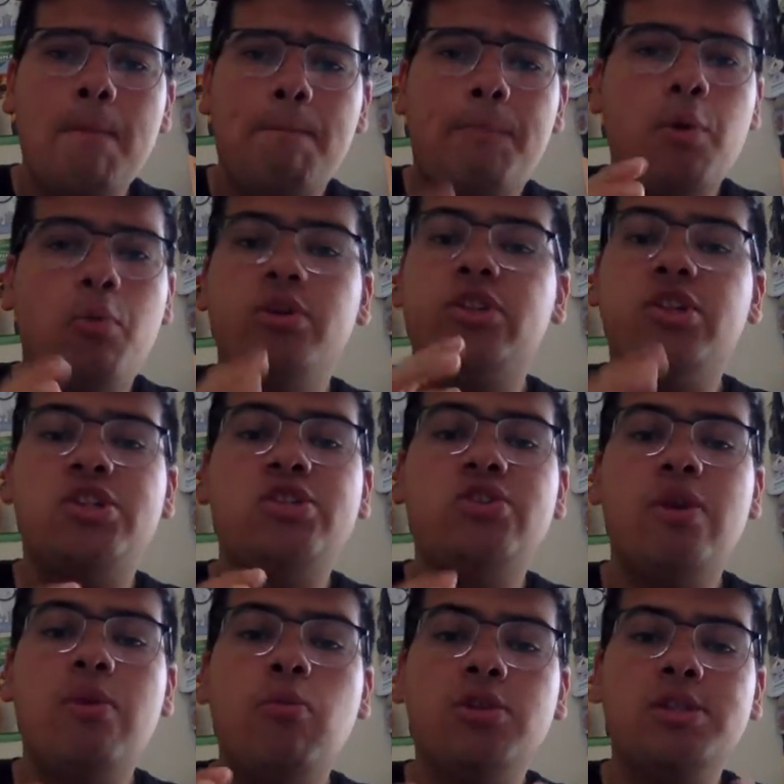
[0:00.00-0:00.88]
But what the
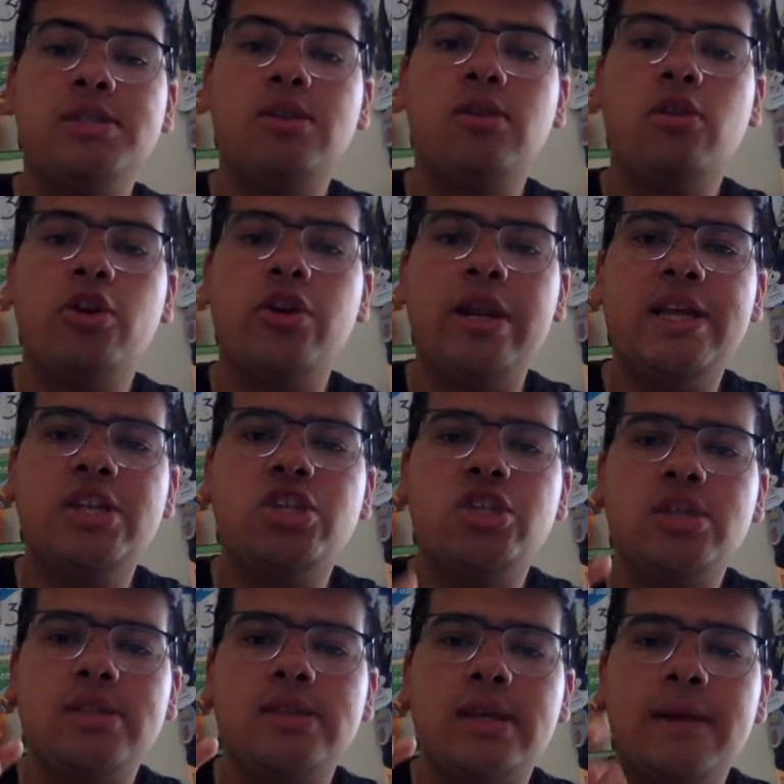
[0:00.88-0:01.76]
student wants to learn is
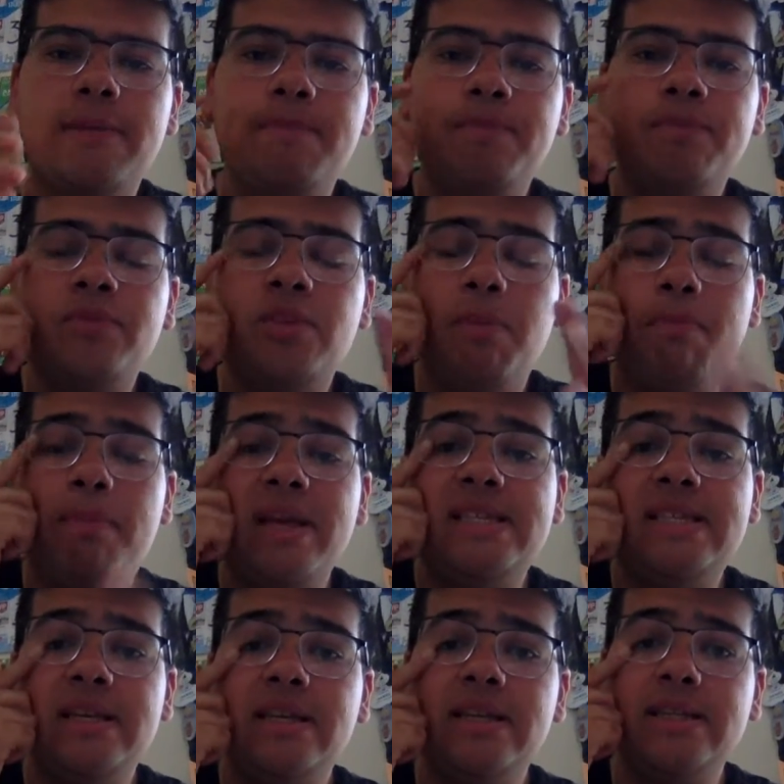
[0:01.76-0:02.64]
just like the
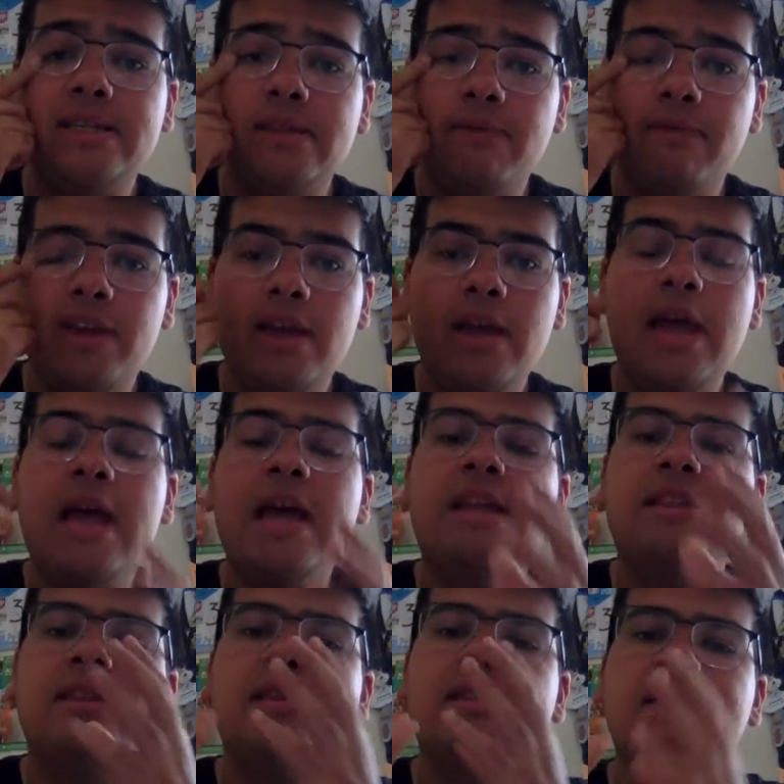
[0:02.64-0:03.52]
basicness of it,
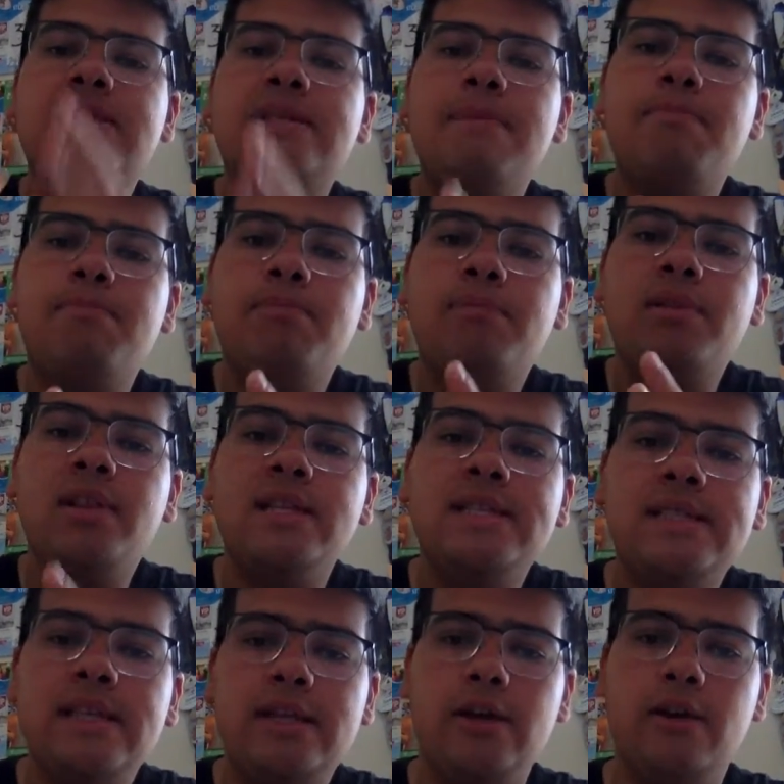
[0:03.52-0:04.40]
the
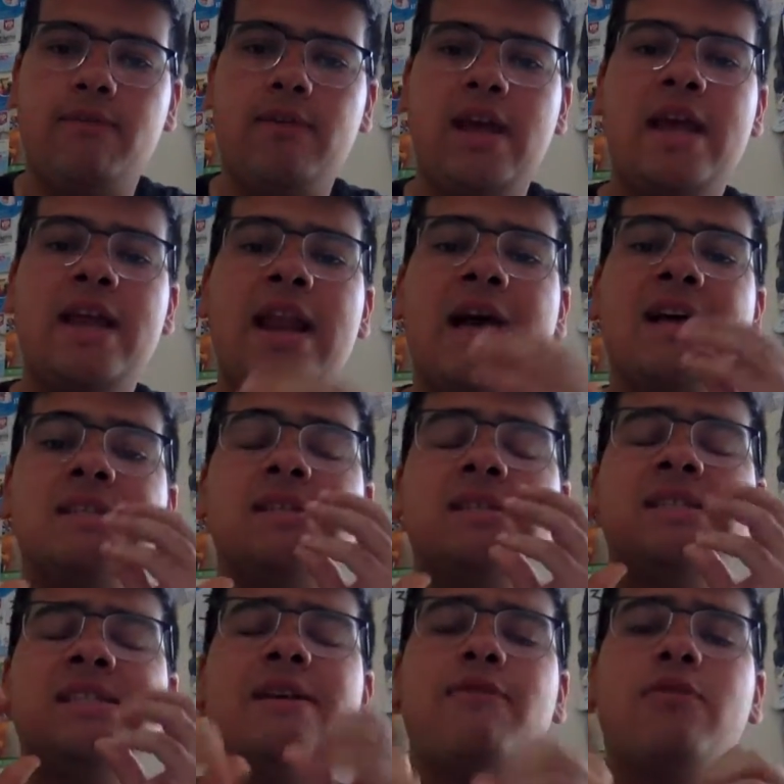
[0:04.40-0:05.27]
simplicity of it, and
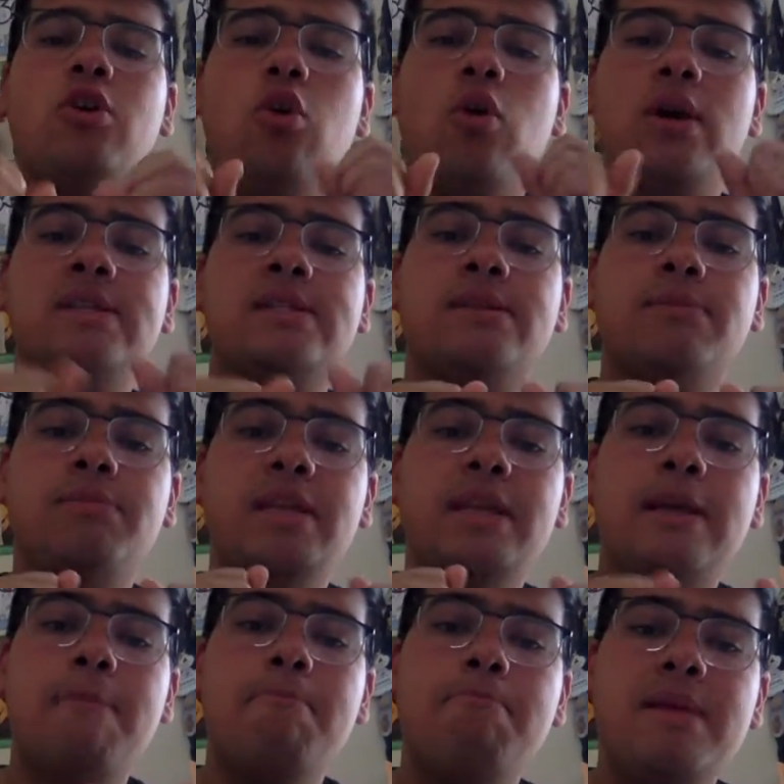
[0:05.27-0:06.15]
as difficult as
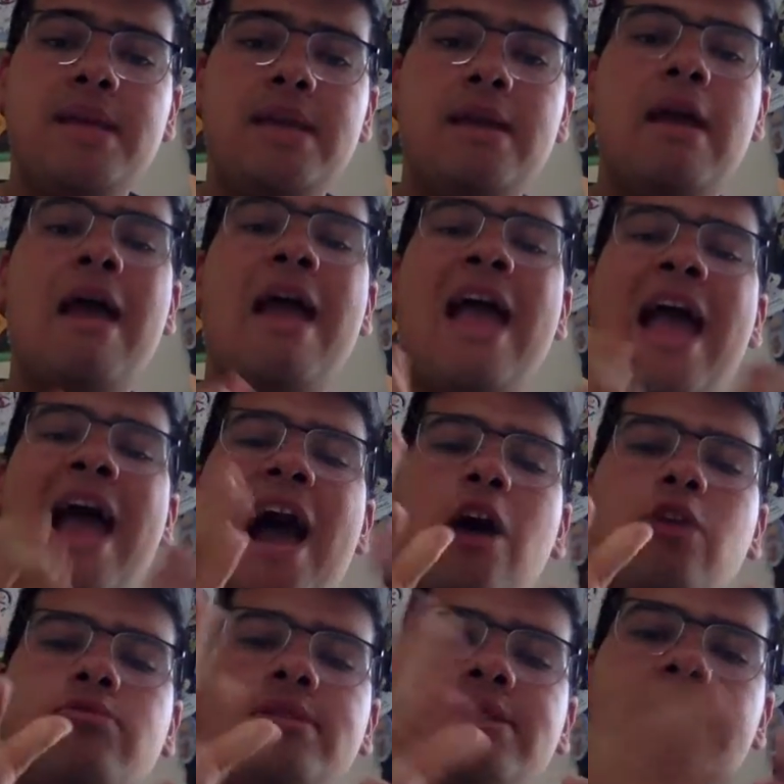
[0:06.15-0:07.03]
something can be,
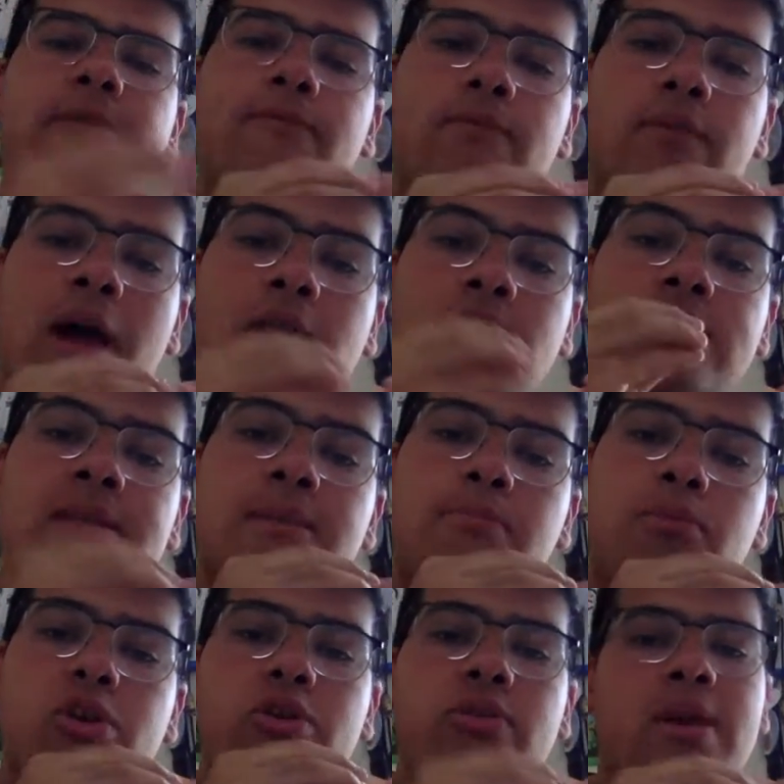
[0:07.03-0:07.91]
how
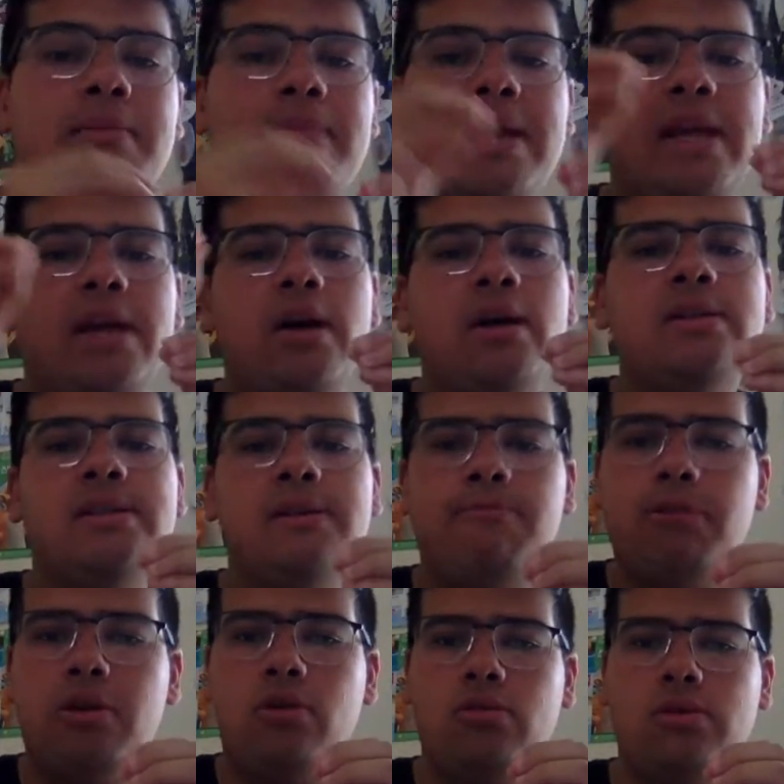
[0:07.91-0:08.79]
simple you can make a
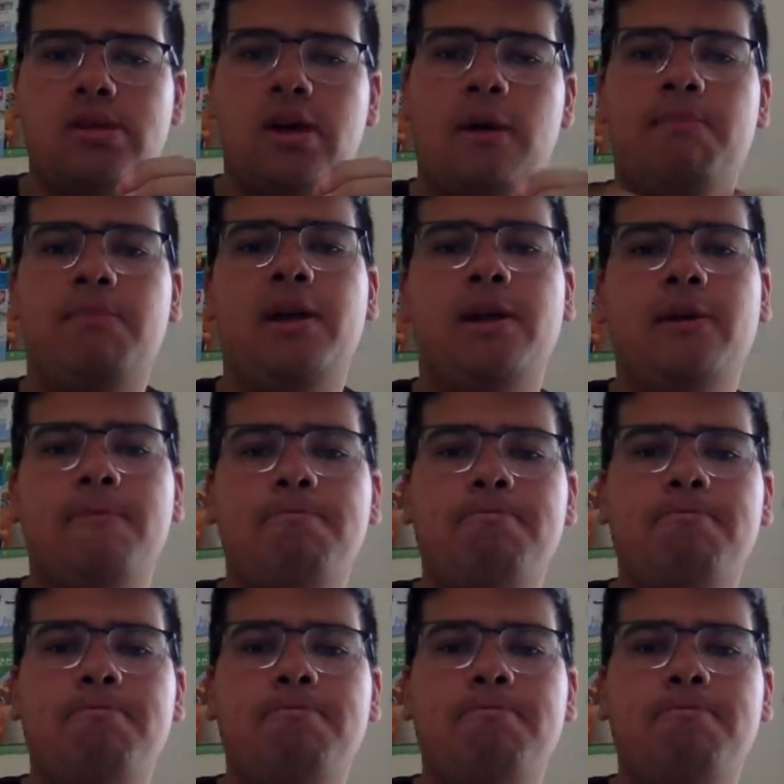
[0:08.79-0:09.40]
difficult topic.